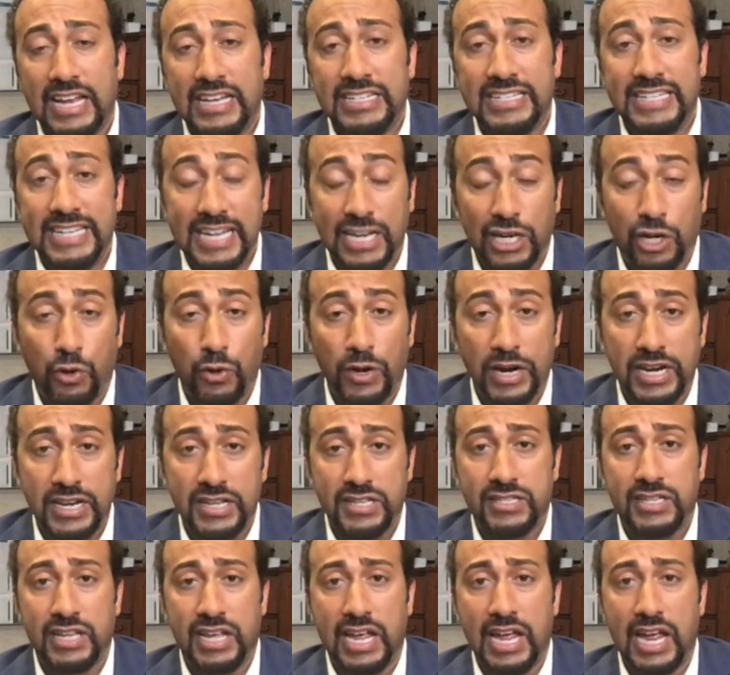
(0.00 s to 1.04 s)
a
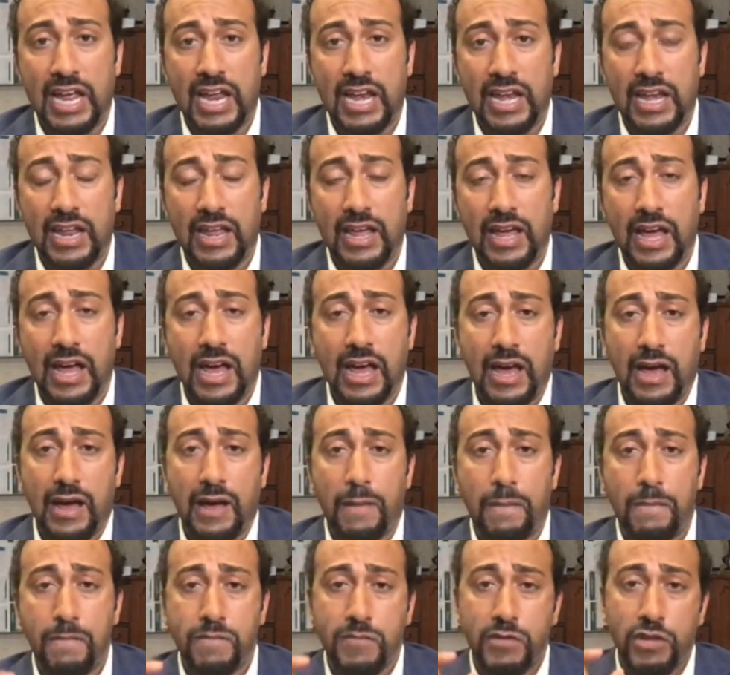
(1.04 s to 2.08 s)
decrease in
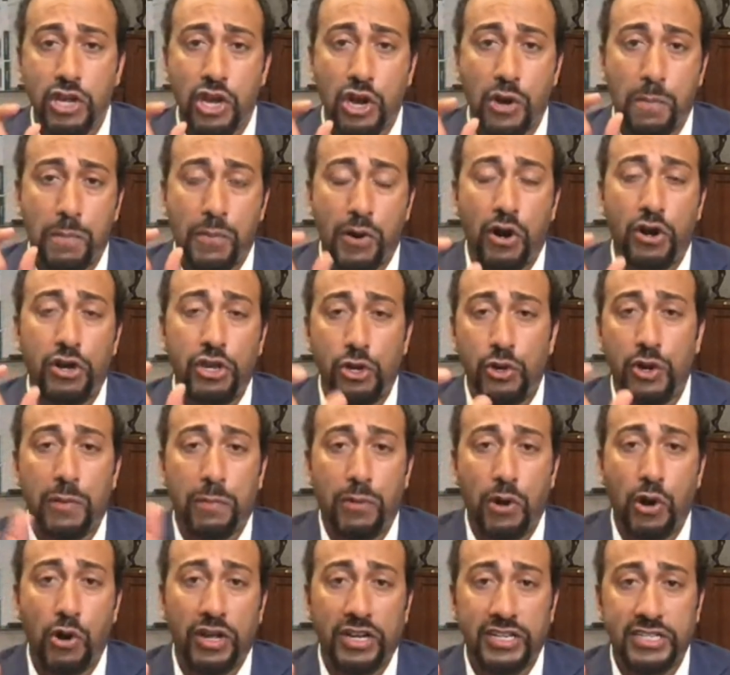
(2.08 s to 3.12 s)
uh, you know per
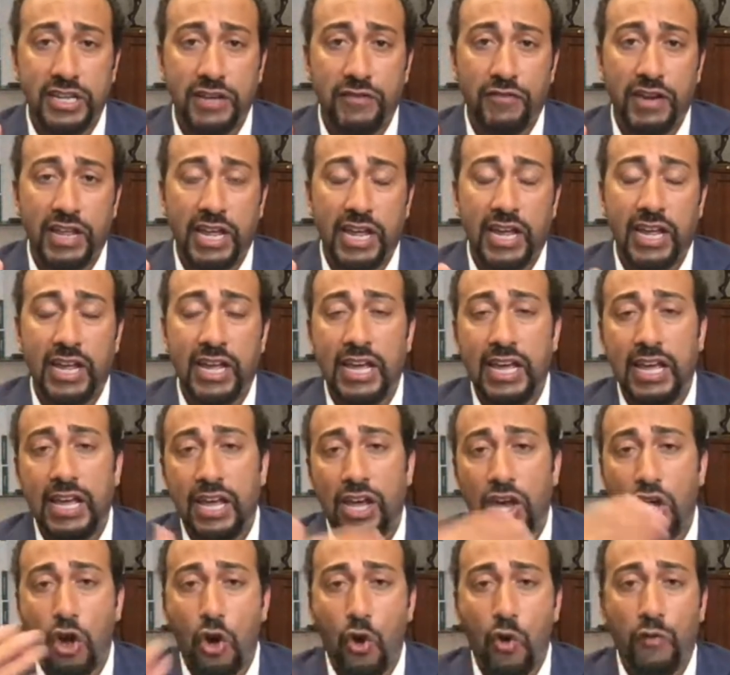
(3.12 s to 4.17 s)
unit productivity
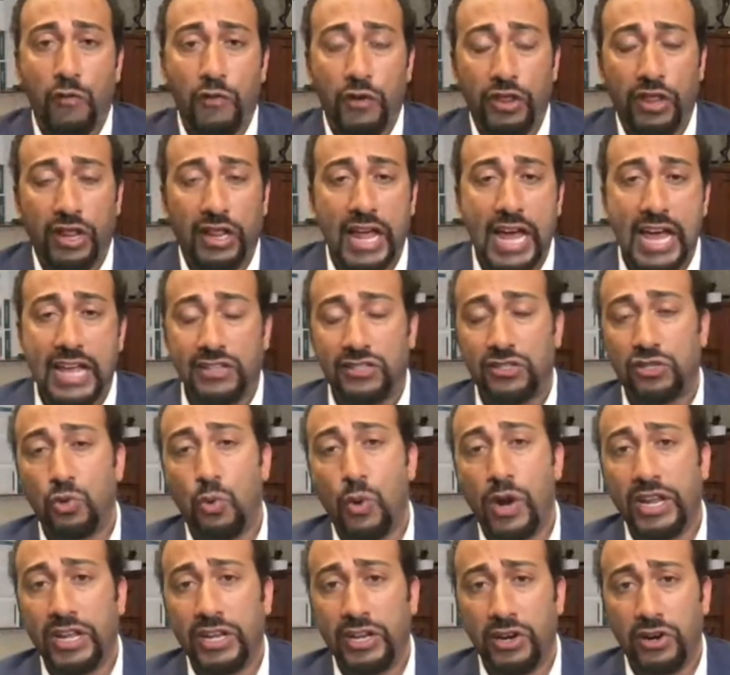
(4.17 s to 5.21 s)
over the last
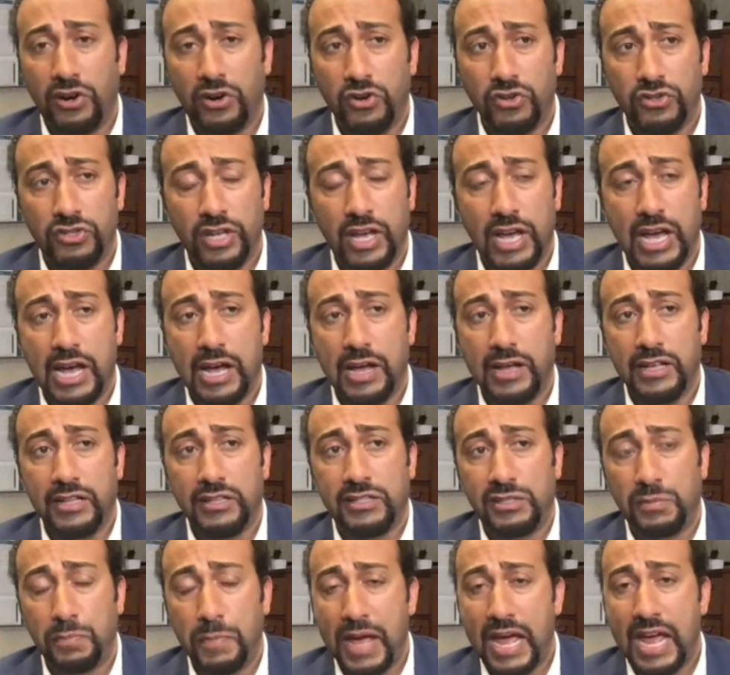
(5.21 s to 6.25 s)
20 years. Uh,
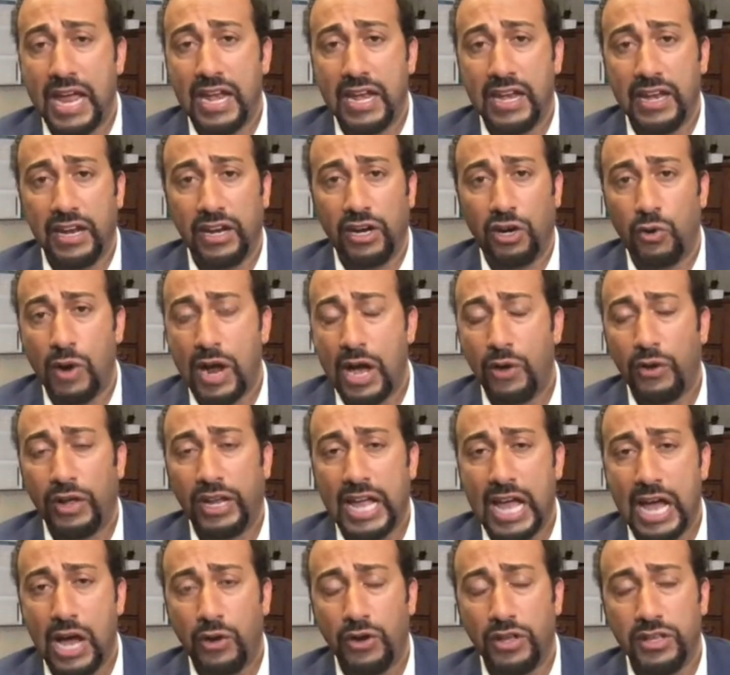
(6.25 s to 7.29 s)
spend and
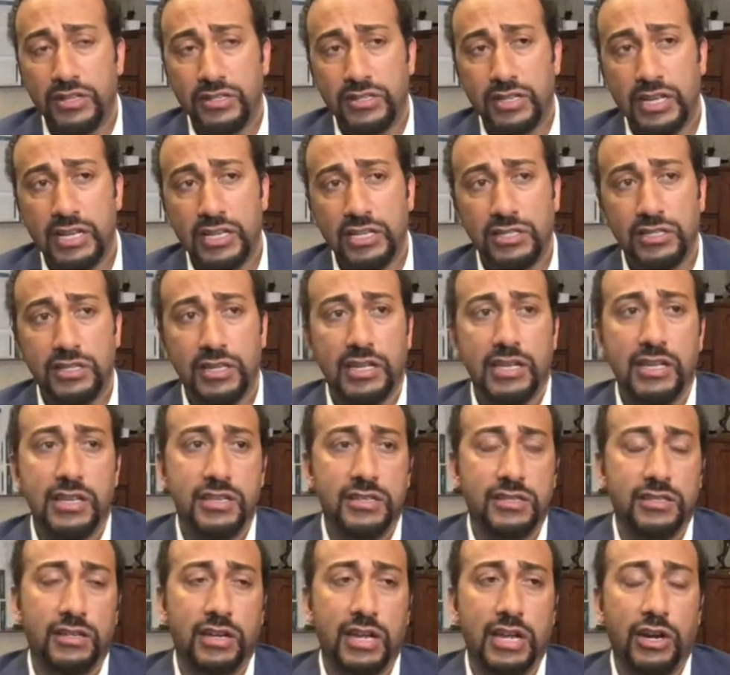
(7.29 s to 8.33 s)
crowding out is is
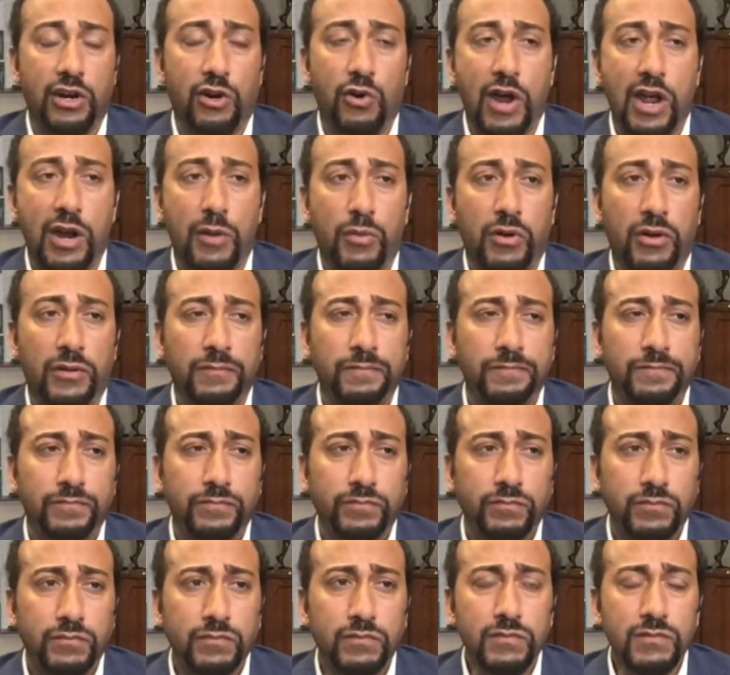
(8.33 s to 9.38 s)
is incredible,
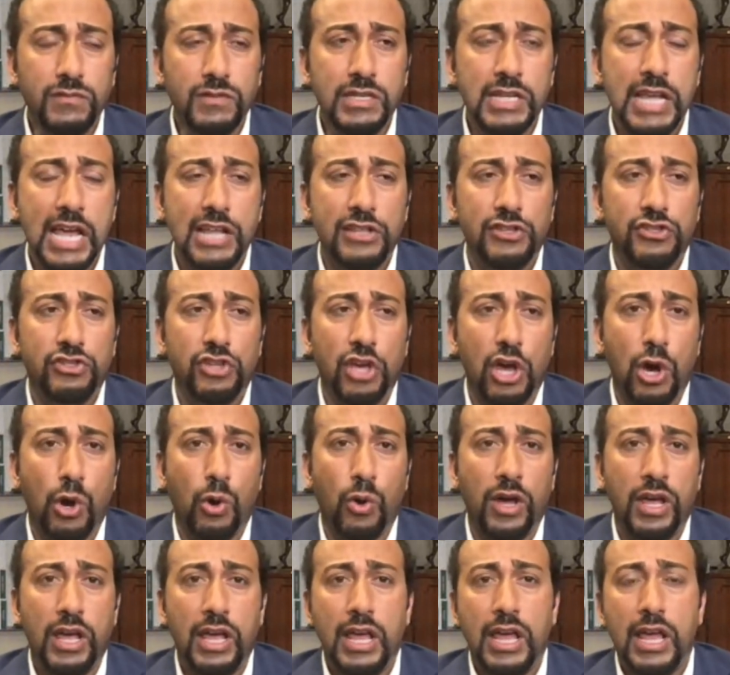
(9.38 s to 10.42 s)
and
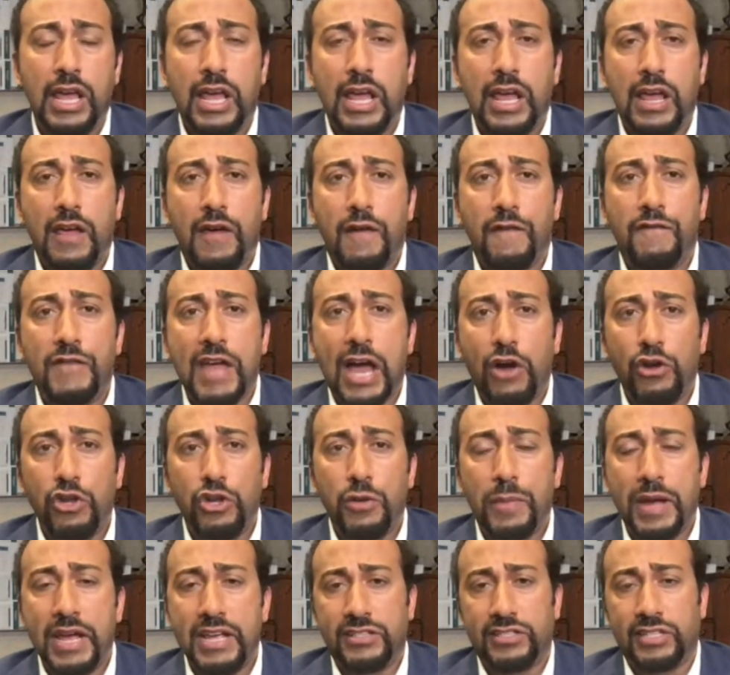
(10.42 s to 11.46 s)
so
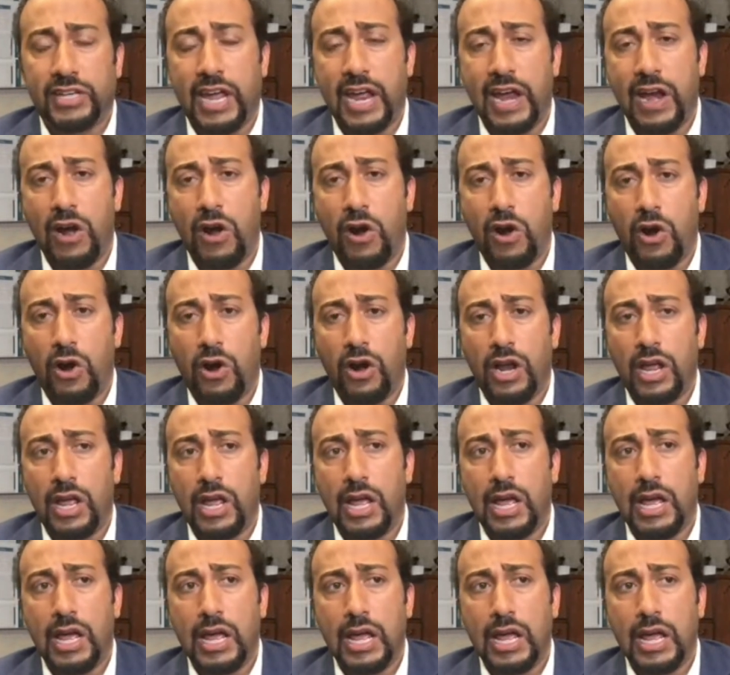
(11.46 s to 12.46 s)
value based care